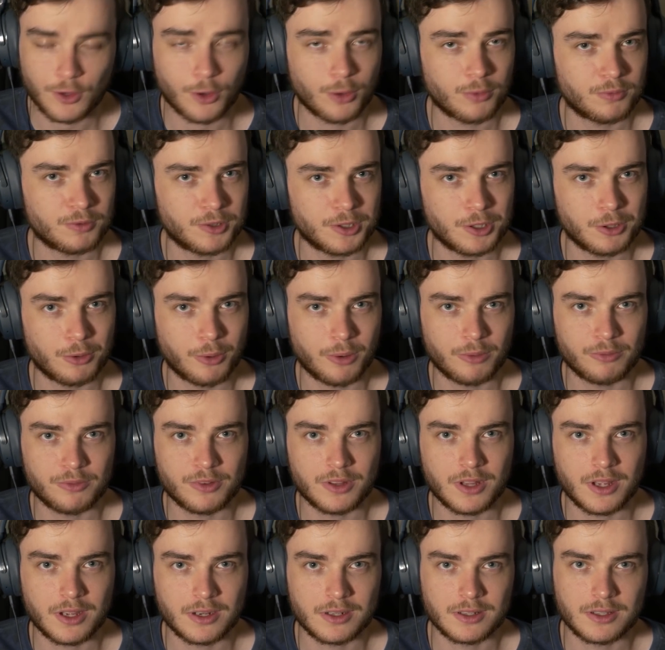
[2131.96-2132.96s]
So hopefully you're
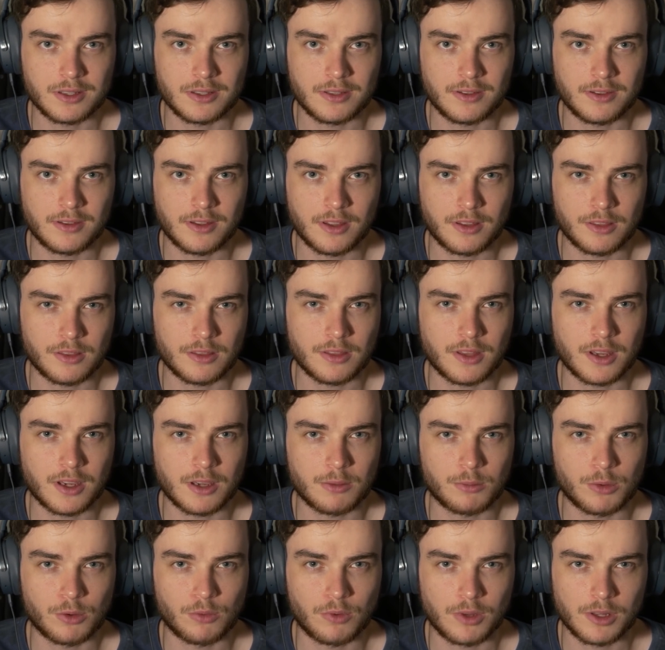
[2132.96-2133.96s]
up for that, because I think
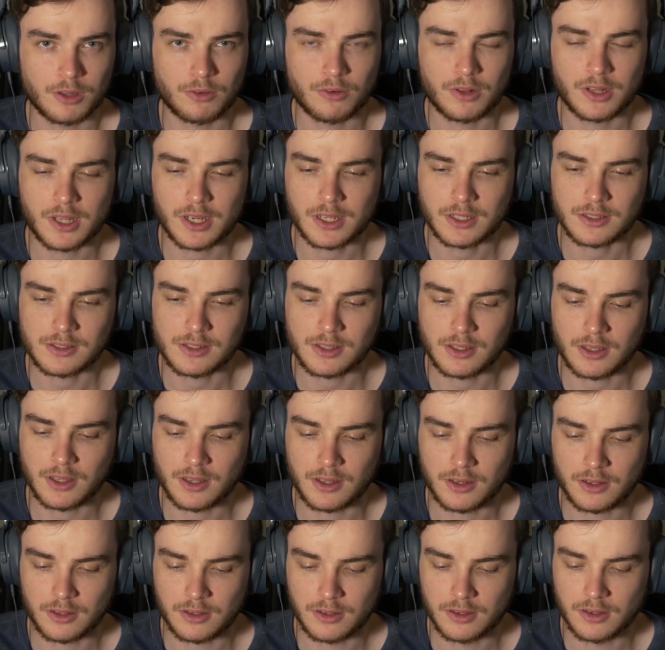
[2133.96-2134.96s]
that can be really
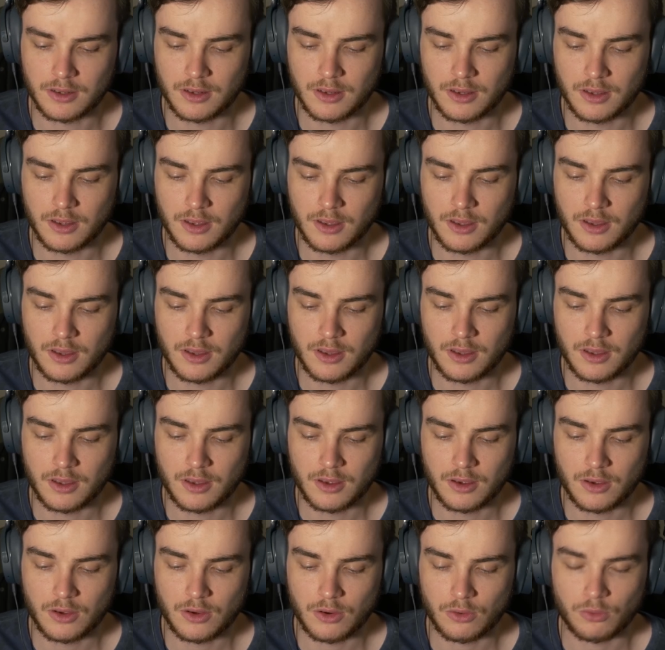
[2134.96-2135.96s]
relaxing and
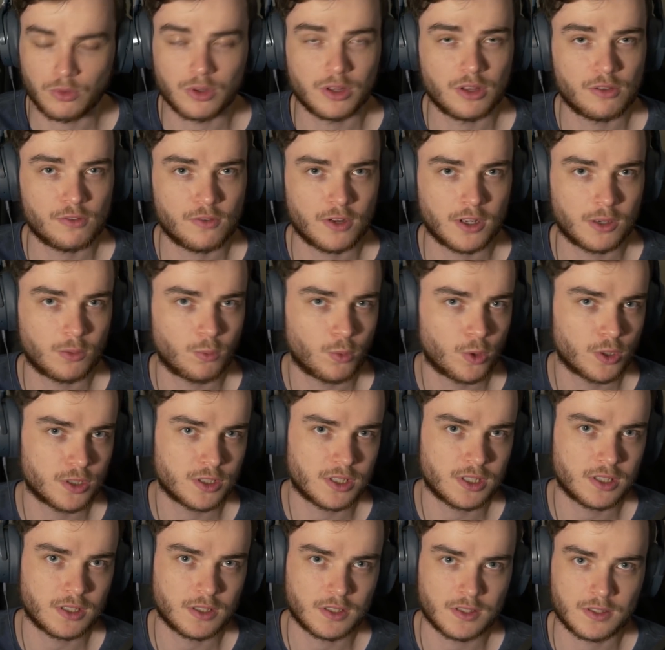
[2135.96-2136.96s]
really fun
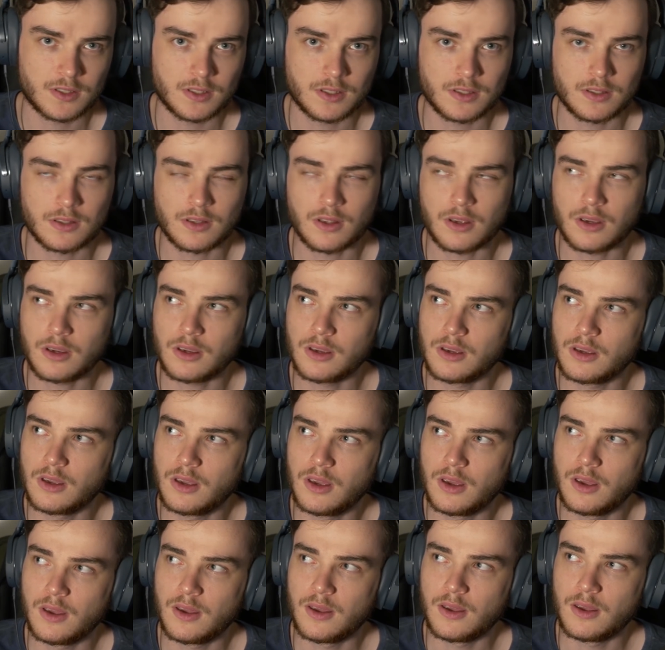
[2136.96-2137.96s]
watching, because it's
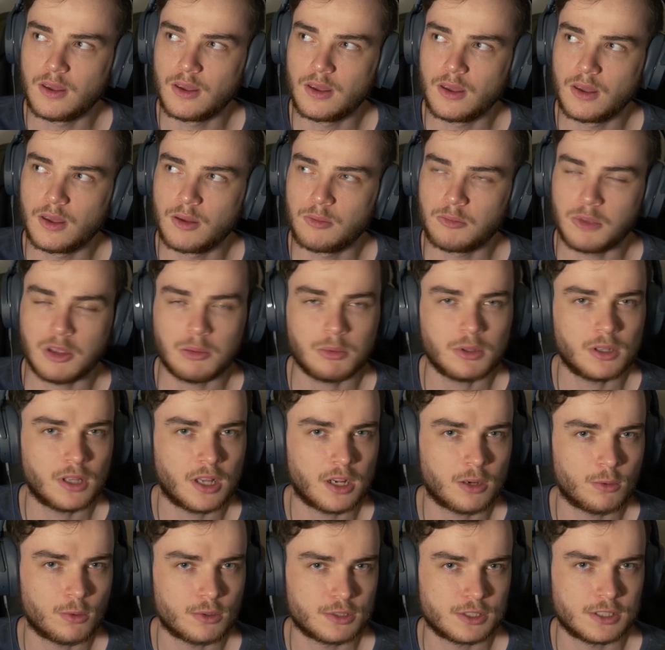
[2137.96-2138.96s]
like,
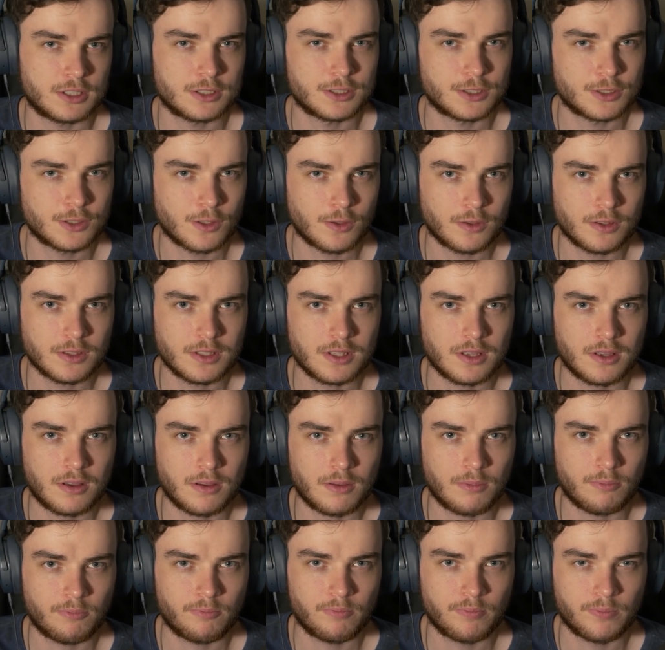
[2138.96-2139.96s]
people like watching
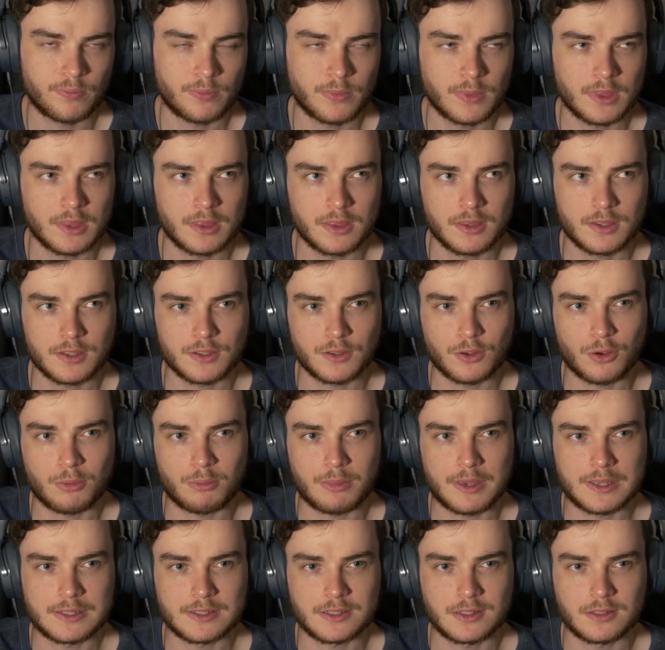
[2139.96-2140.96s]
solitaire,
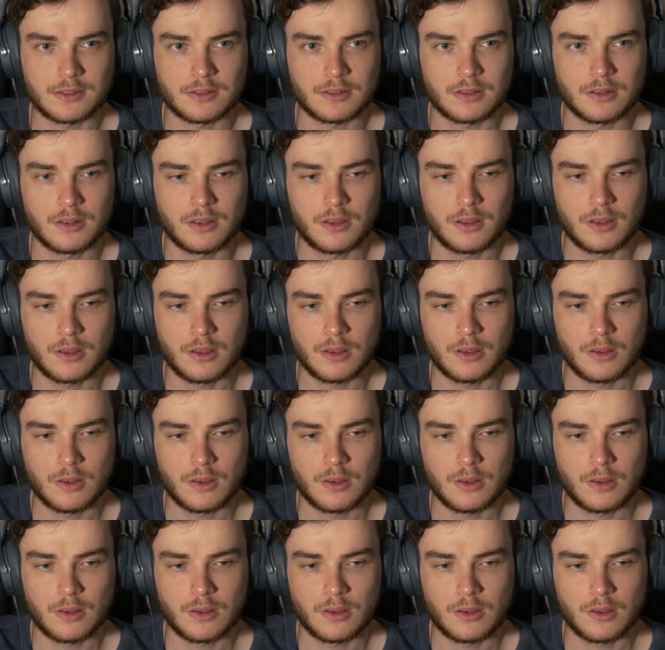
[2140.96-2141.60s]
so imagine